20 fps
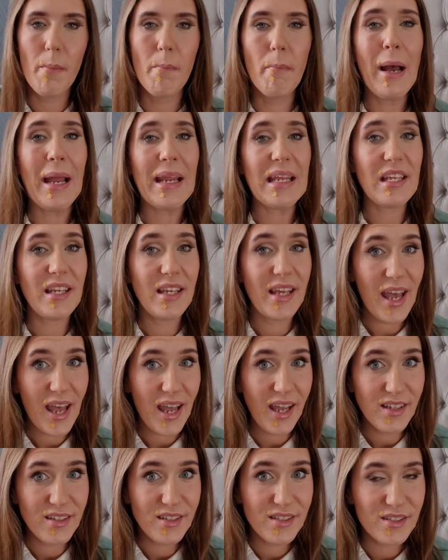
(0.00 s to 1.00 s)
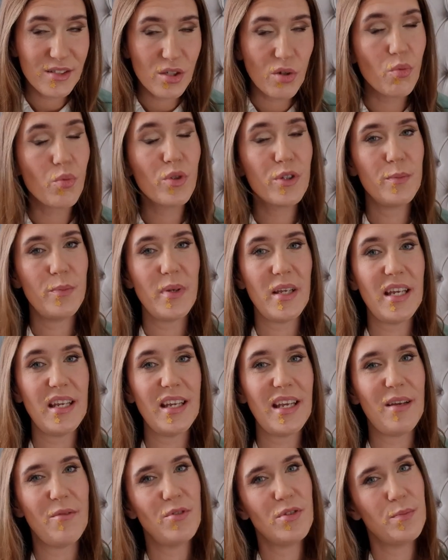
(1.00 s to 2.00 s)
My guess would
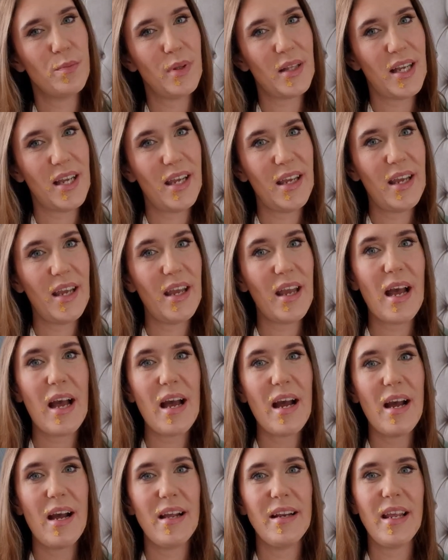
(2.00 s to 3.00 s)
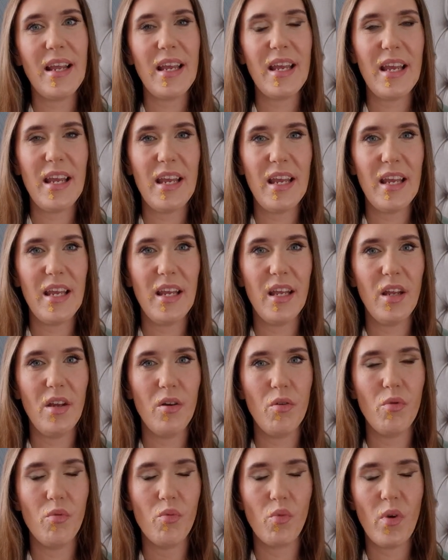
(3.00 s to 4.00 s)
be it was Blair and her,
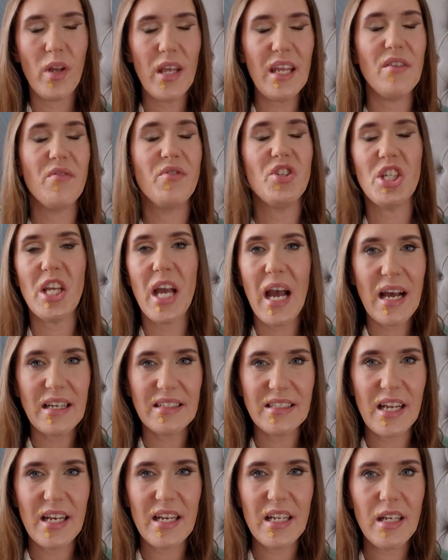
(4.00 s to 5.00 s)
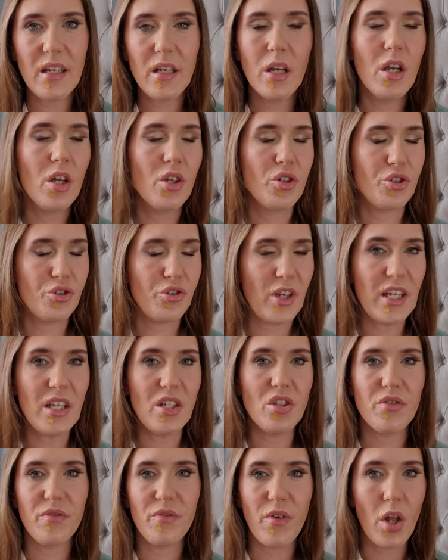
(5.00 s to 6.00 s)
if she has any
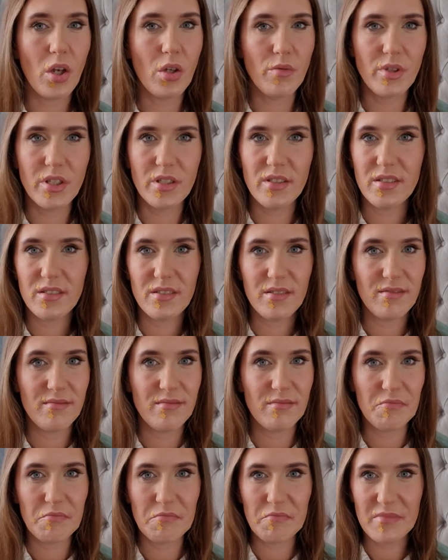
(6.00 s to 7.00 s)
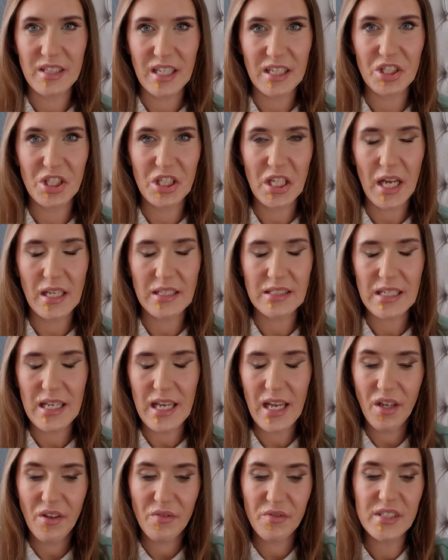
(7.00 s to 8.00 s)
strange followers that she has
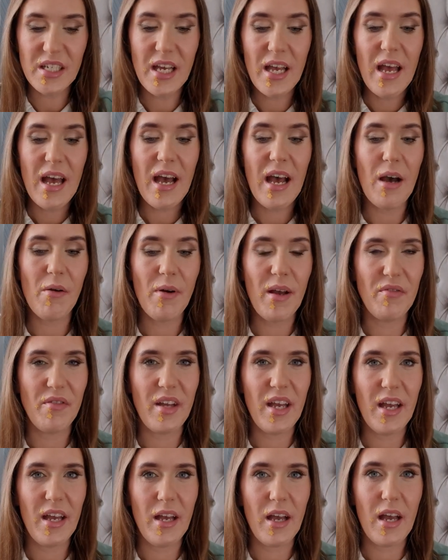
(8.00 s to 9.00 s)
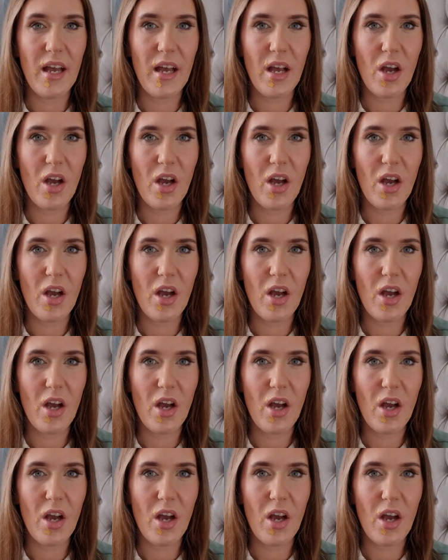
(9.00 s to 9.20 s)
left. However,